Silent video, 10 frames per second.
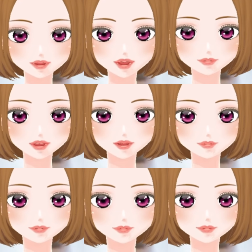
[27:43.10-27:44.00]
speaking,
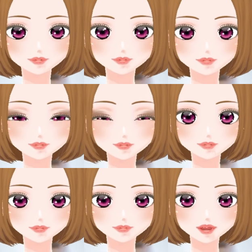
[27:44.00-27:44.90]
I enjoyed
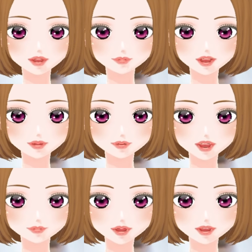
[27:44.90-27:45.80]
it.
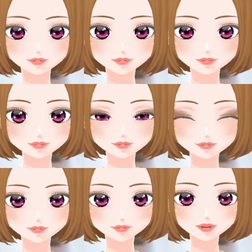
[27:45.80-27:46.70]
I think the characters
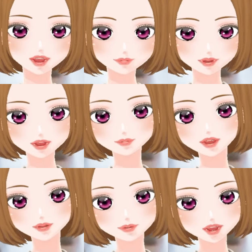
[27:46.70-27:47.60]
looked good, the
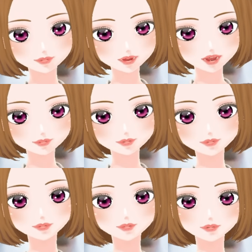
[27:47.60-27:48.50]
visualization is good, it has